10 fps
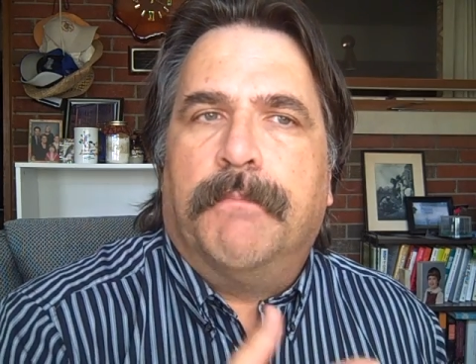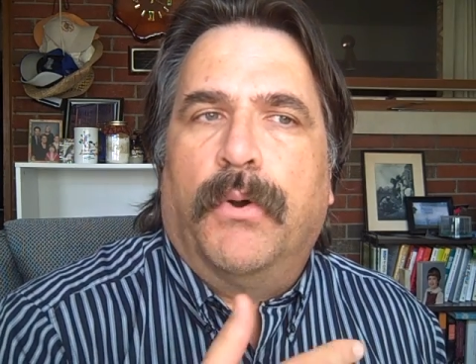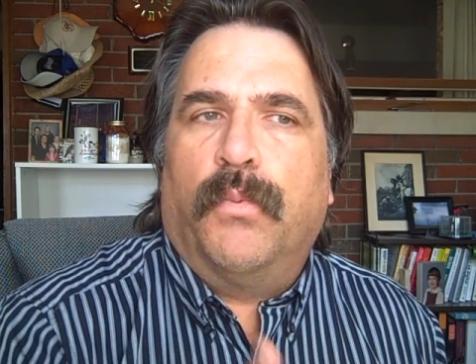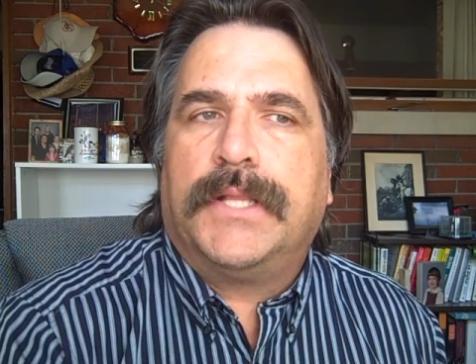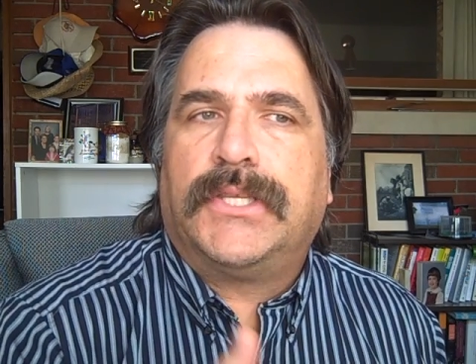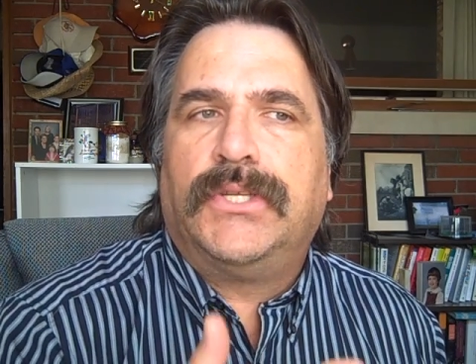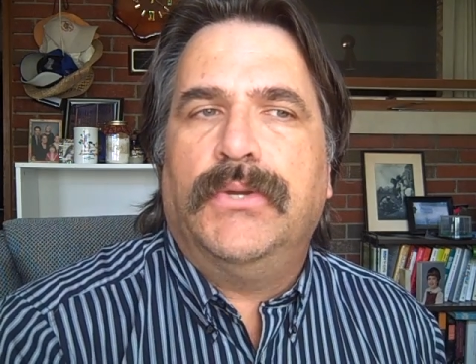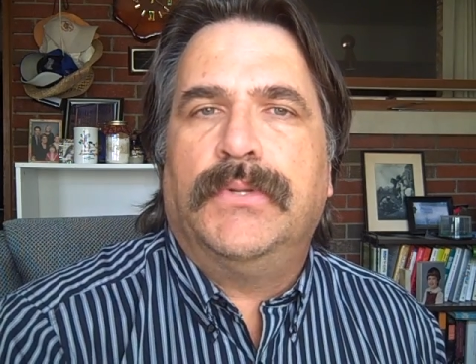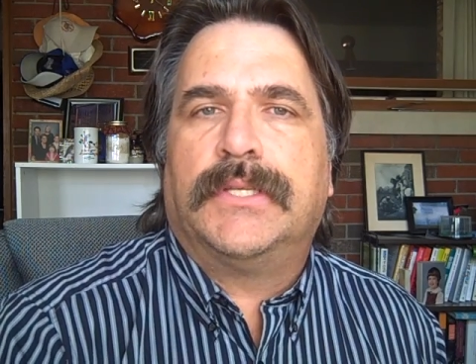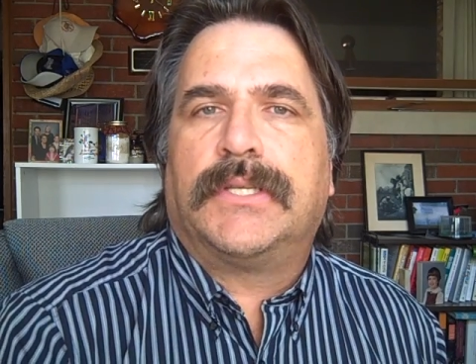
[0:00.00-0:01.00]
but what
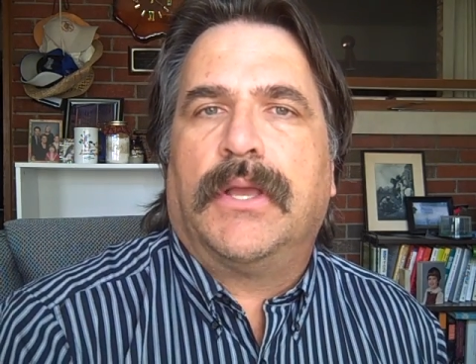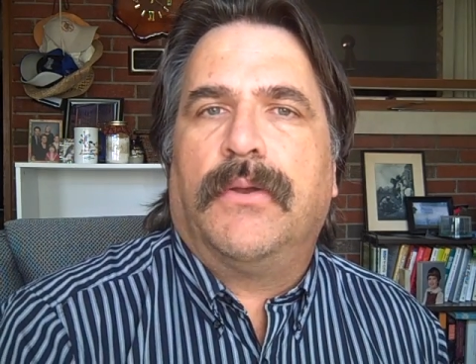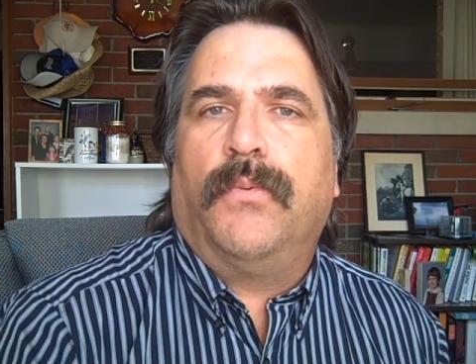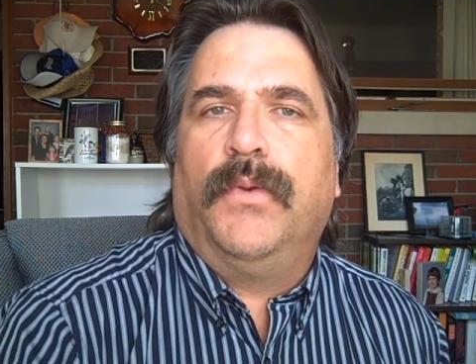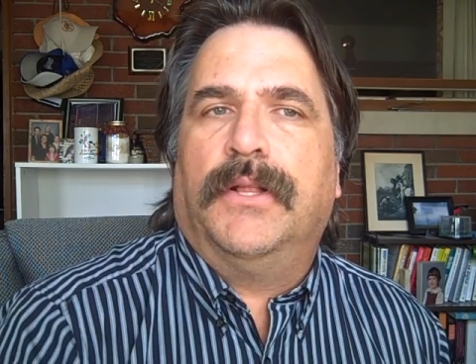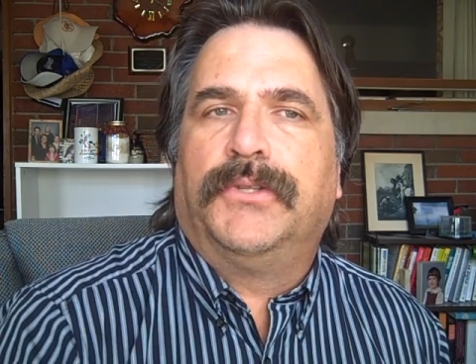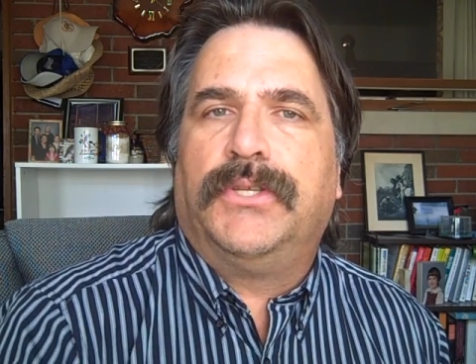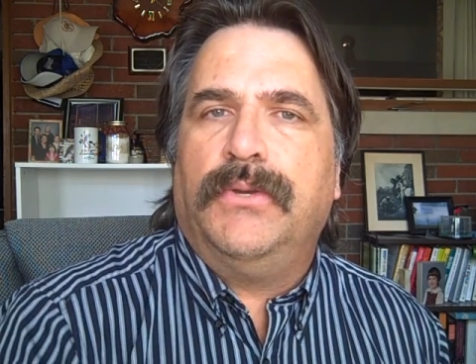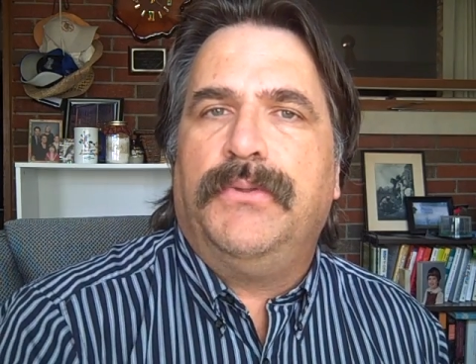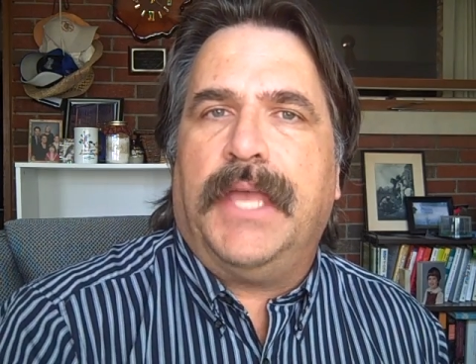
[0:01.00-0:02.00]
students will
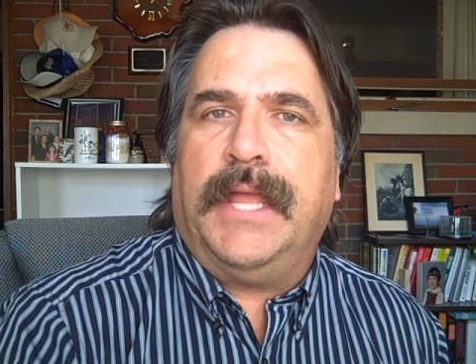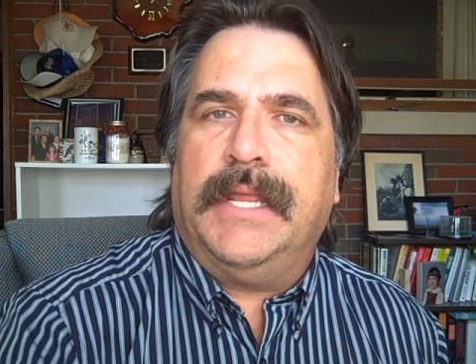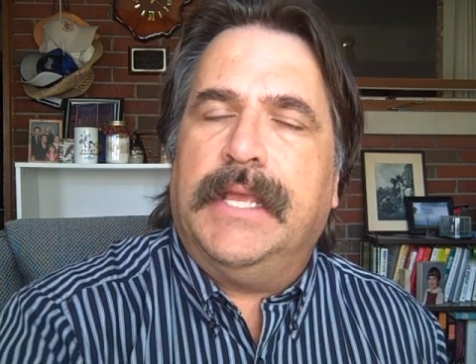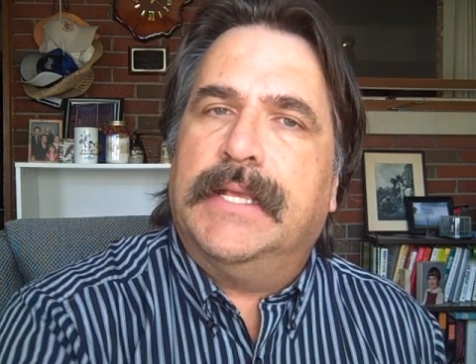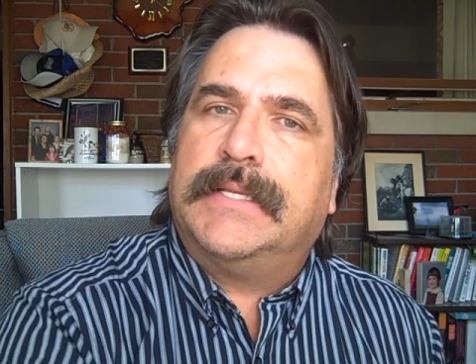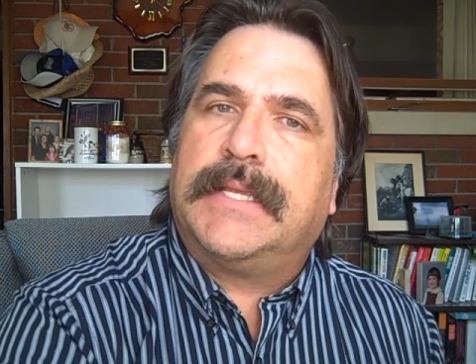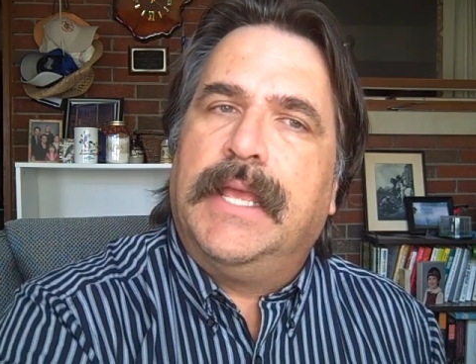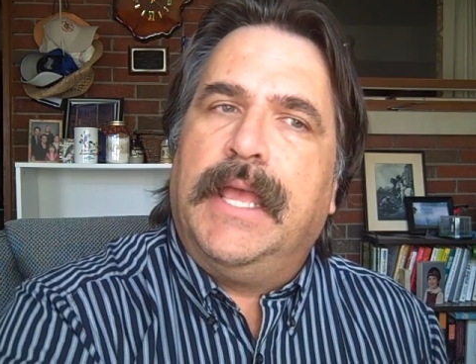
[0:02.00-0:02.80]
do then is,